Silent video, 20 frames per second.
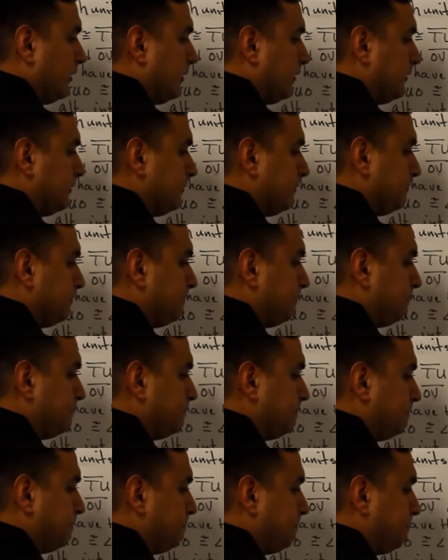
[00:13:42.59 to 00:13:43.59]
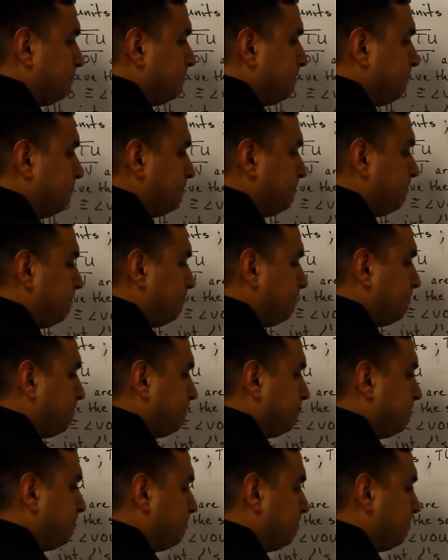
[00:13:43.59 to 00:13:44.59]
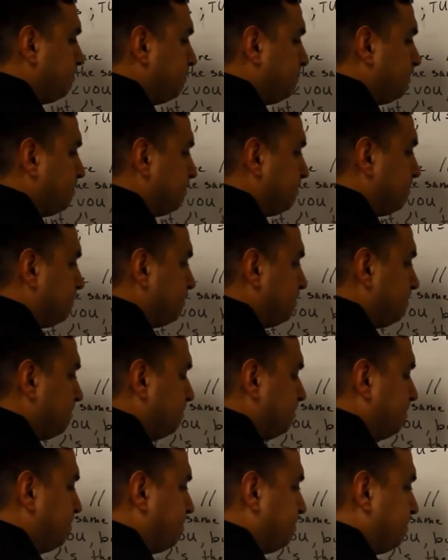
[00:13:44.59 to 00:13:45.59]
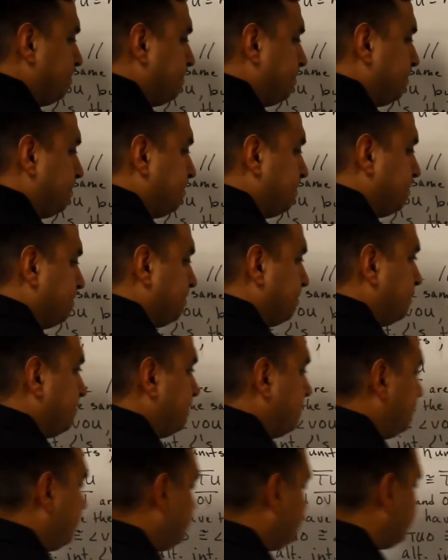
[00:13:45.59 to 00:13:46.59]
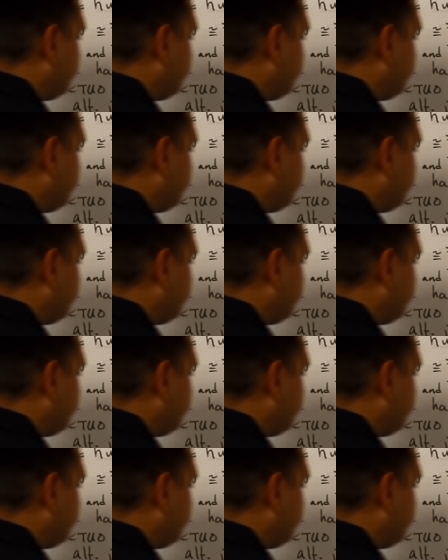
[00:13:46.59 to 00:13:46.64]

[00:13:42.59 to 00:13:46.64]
No one is speaking in this clip.